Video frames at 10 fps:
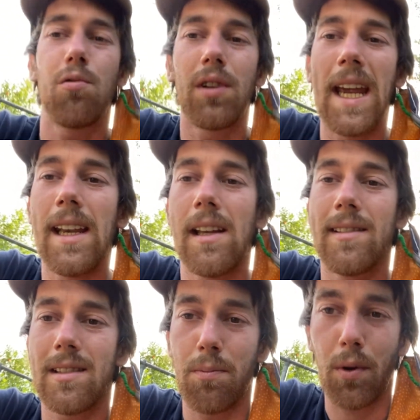late in
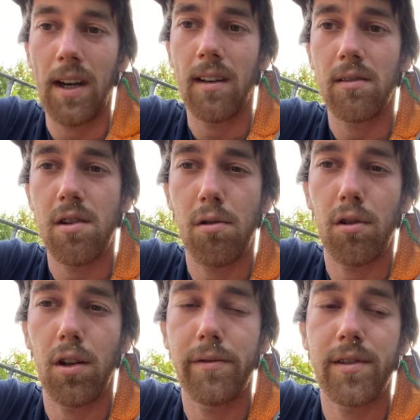spring, too
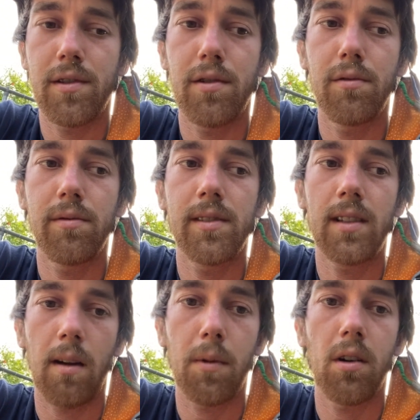close to
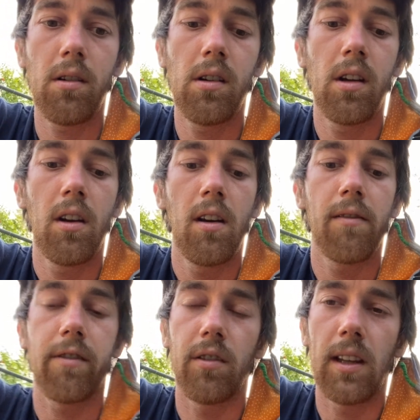summer
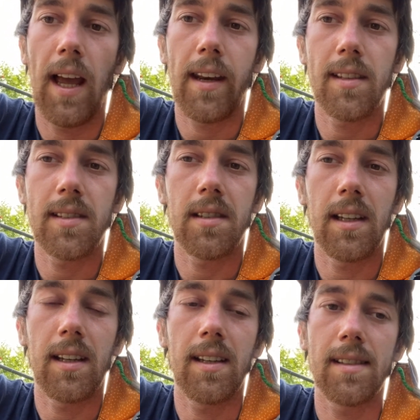for lettuce.
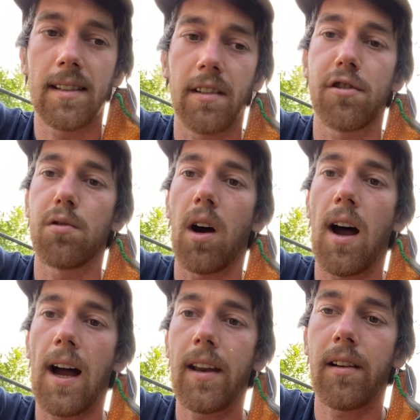It gets a little too
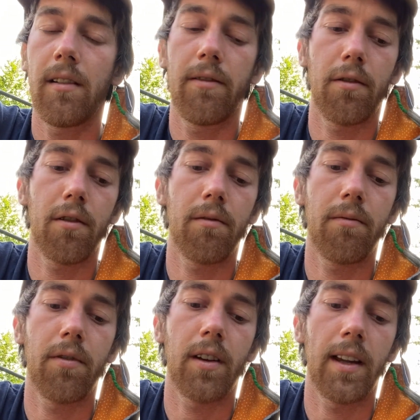hot for
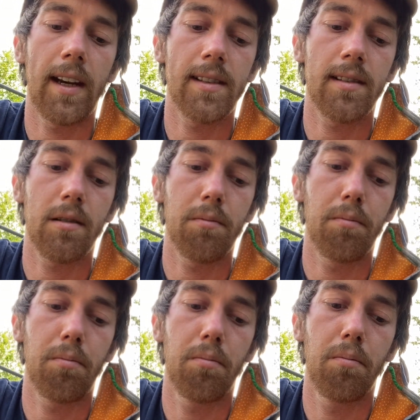the lettuce to
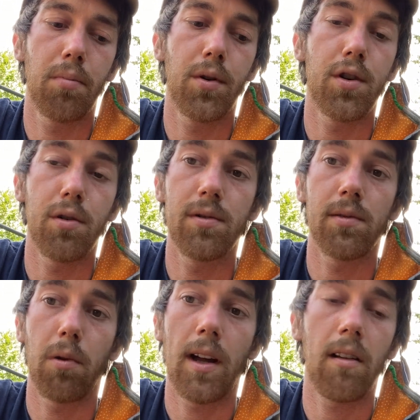
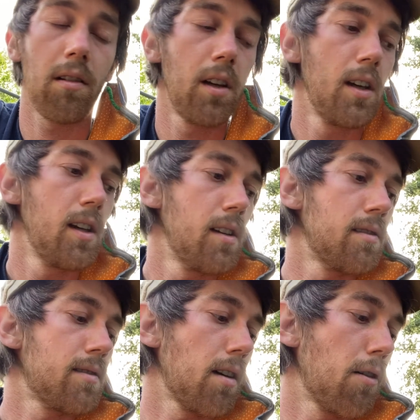produce well.
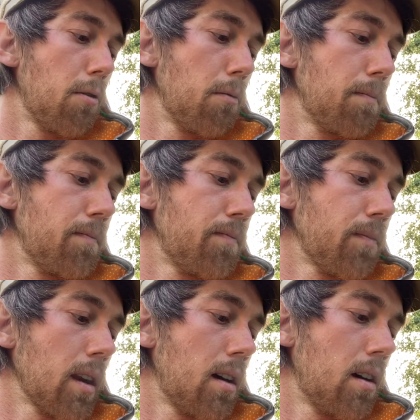So
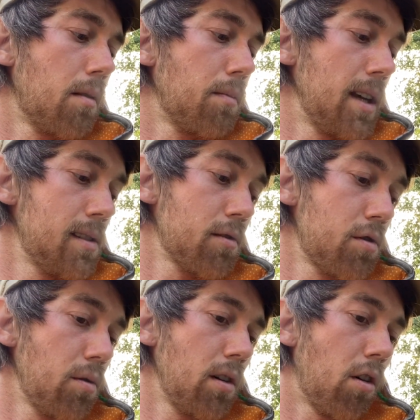these are
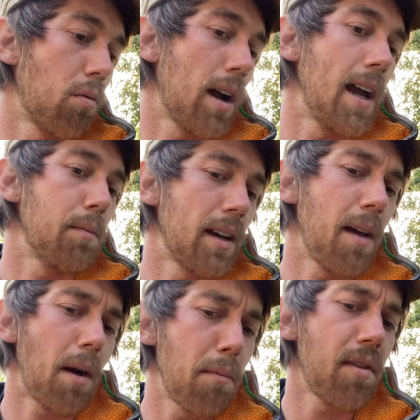doing all right, but
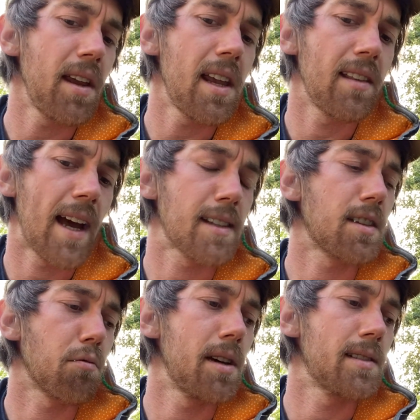I'm thinking that's
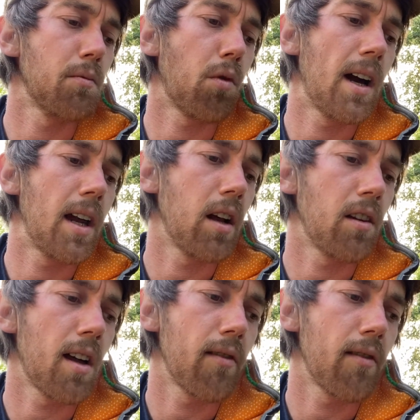the reason why a lot